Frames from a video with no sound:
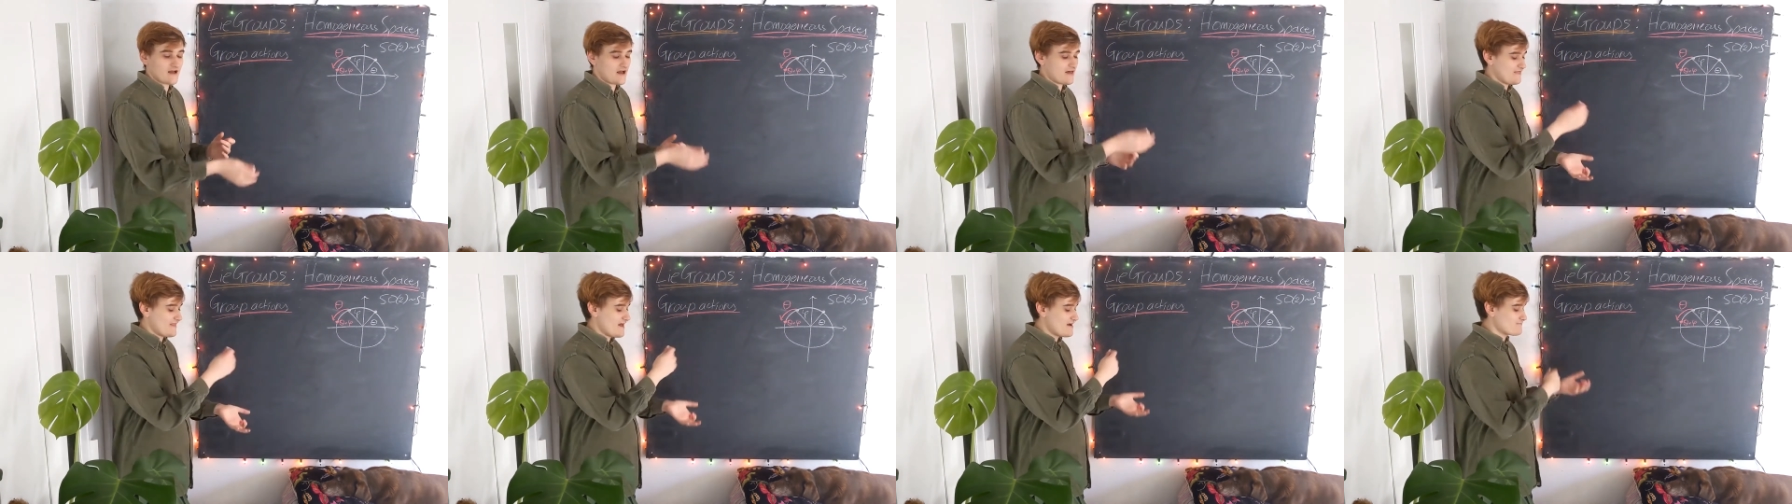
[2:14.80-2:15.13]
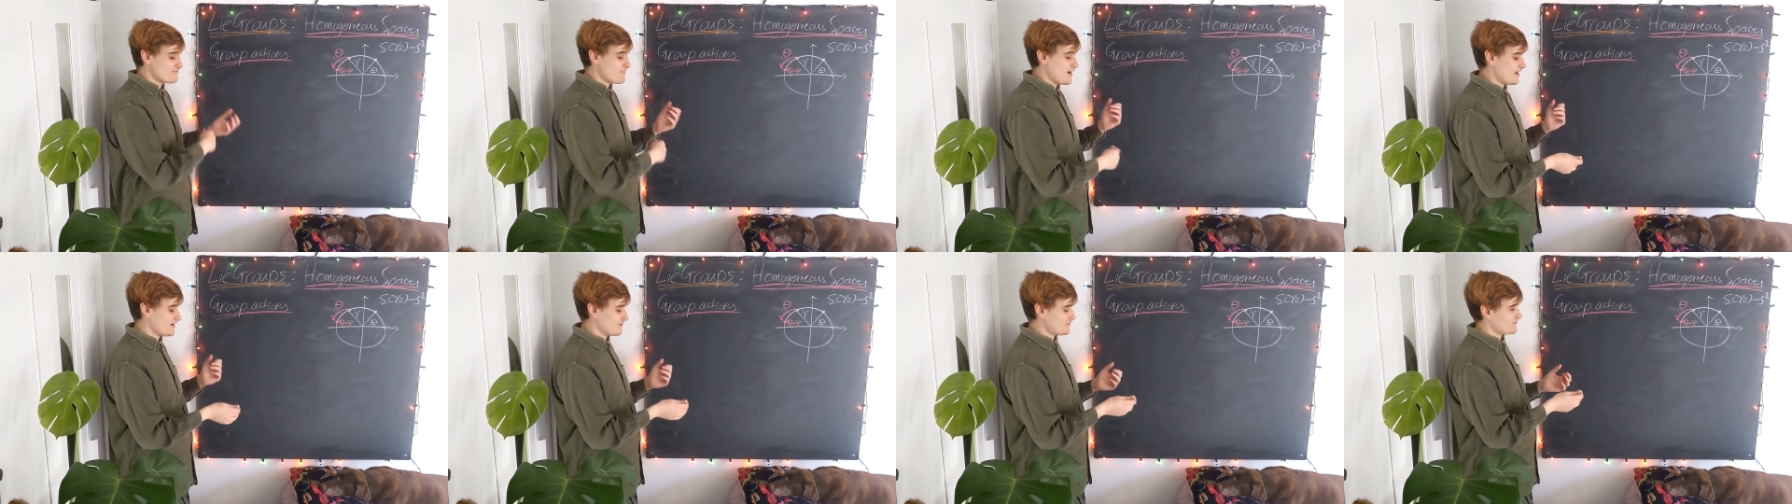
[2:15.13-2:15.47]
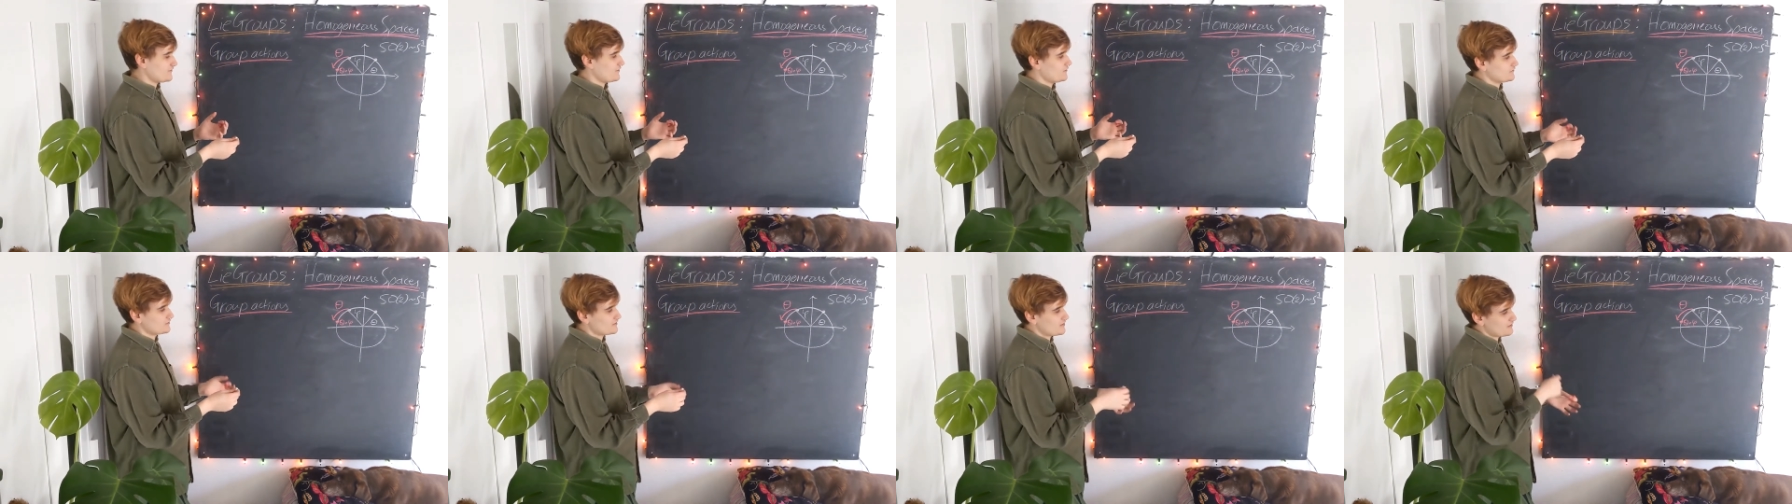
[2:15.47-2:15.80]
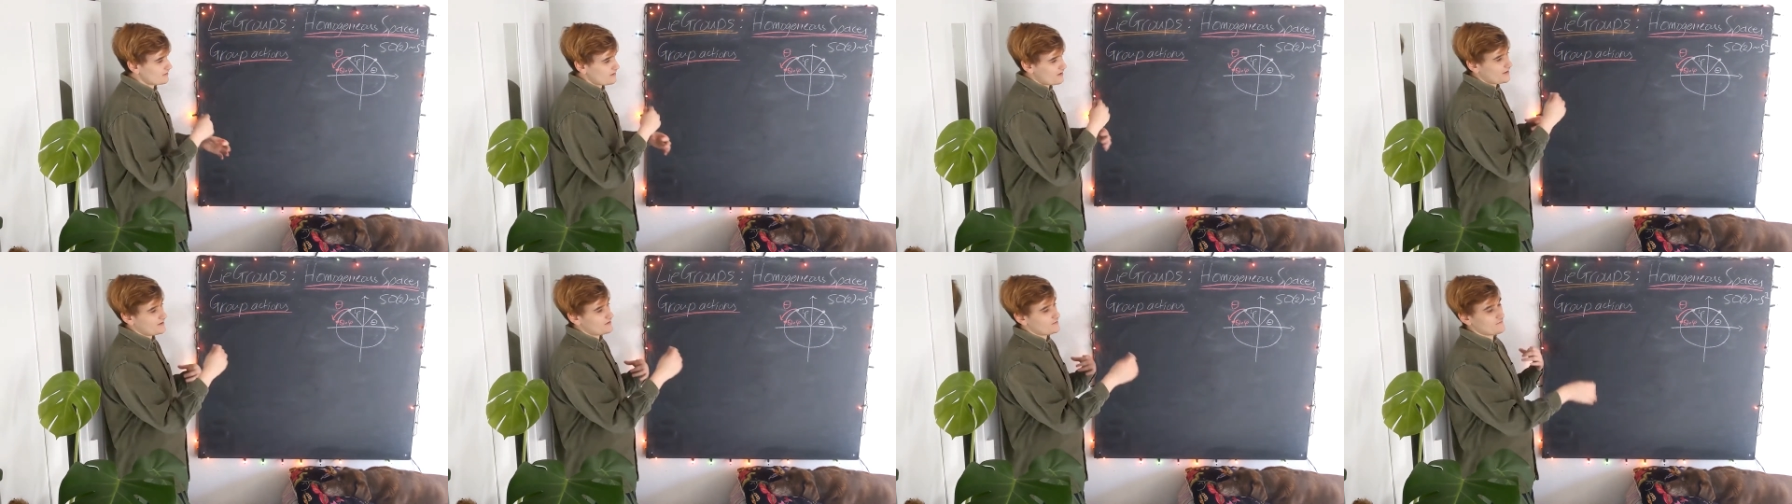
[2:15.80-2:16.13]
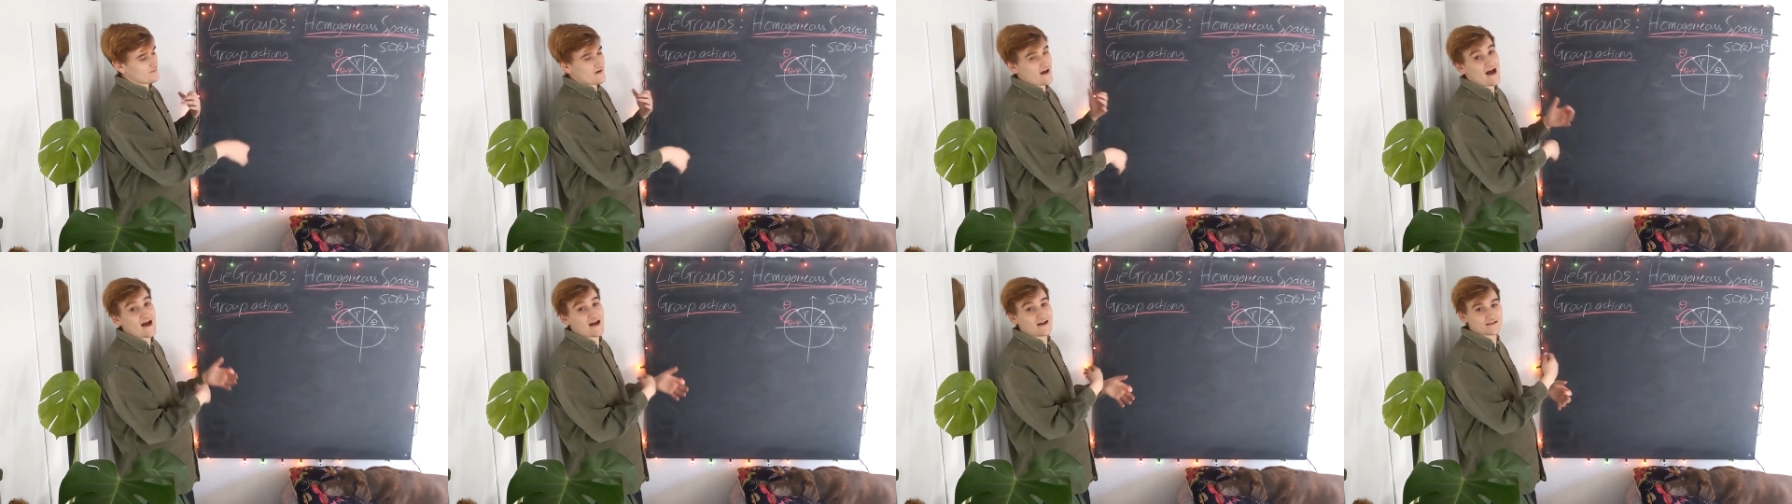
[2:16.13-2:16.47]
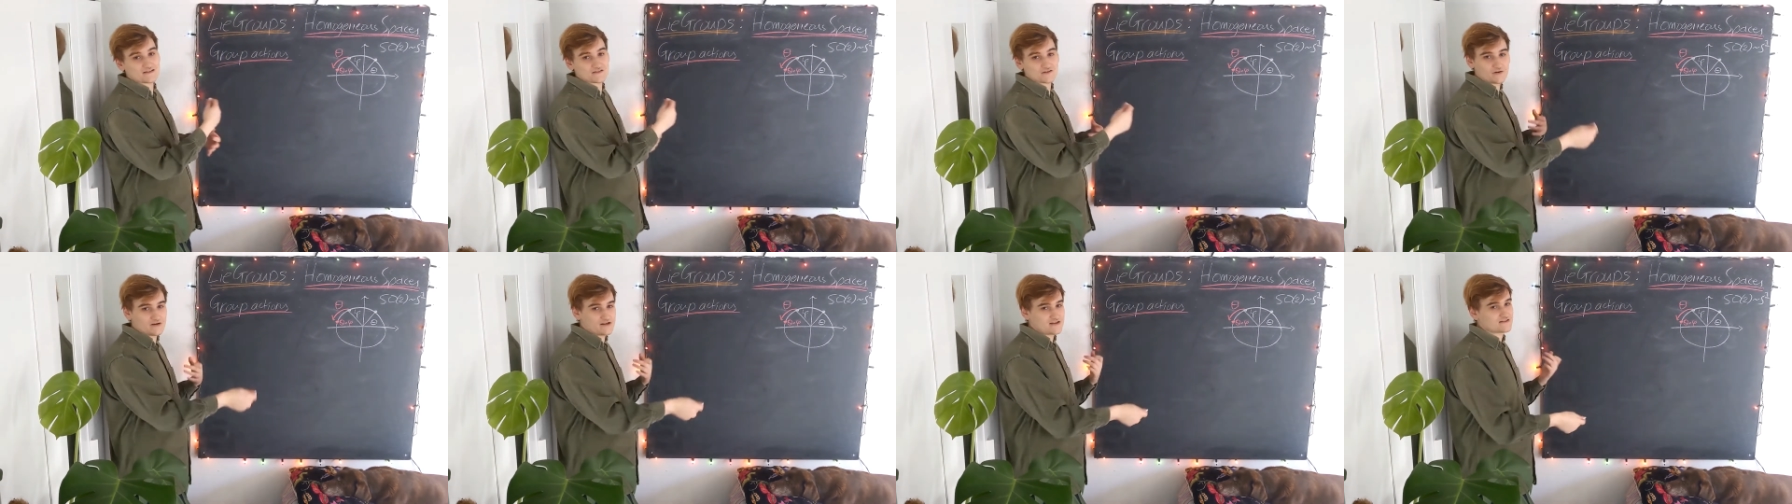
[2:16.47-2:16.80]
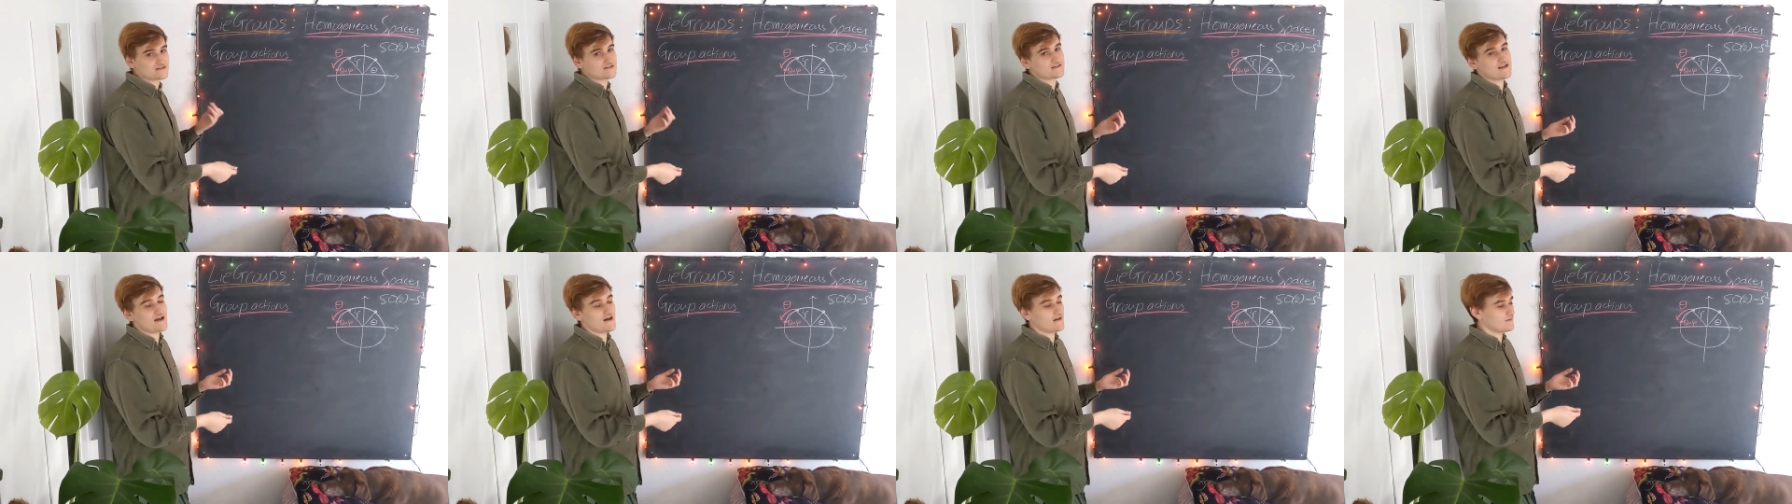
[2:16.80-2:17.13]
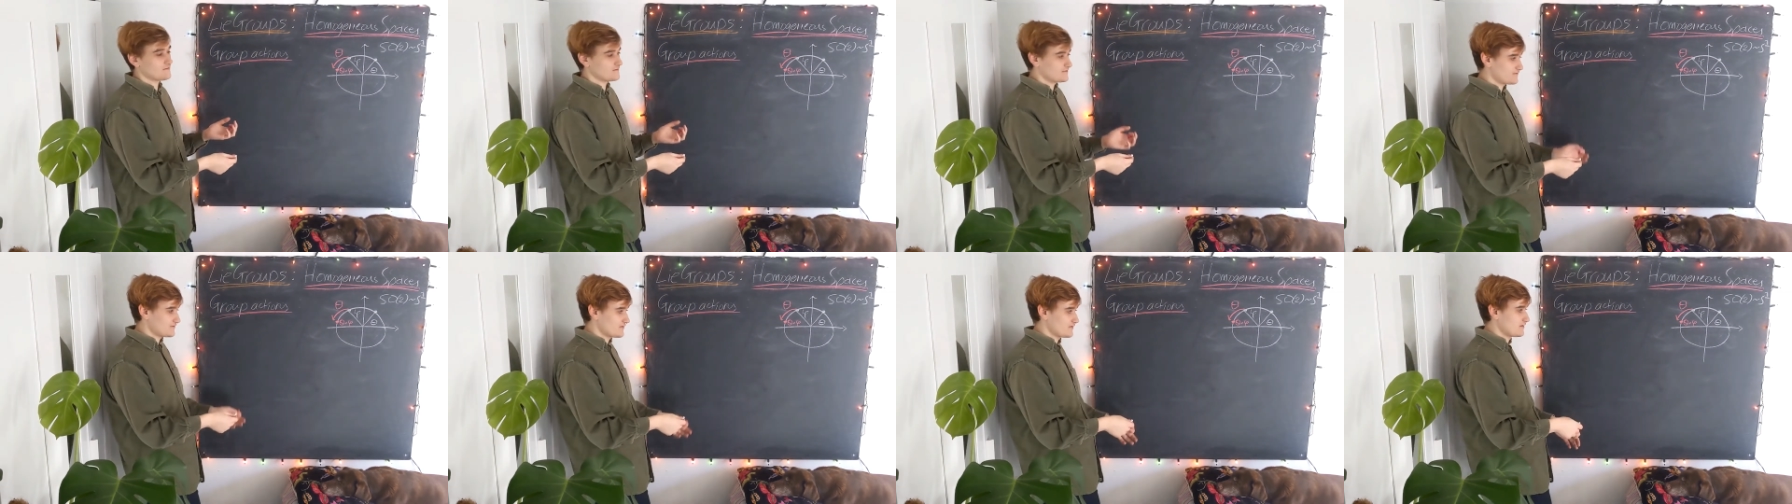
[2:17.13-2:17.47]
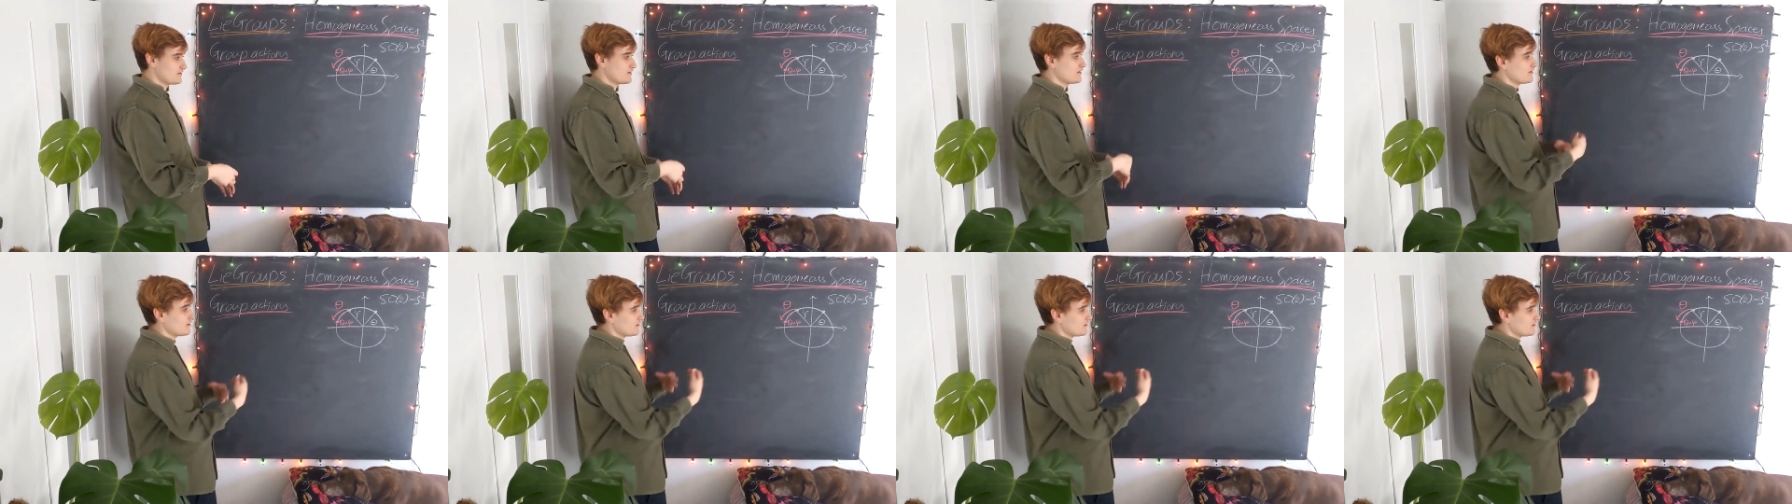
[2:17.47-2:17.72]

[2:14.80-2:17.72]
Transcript: and that manifold can kind of act on itself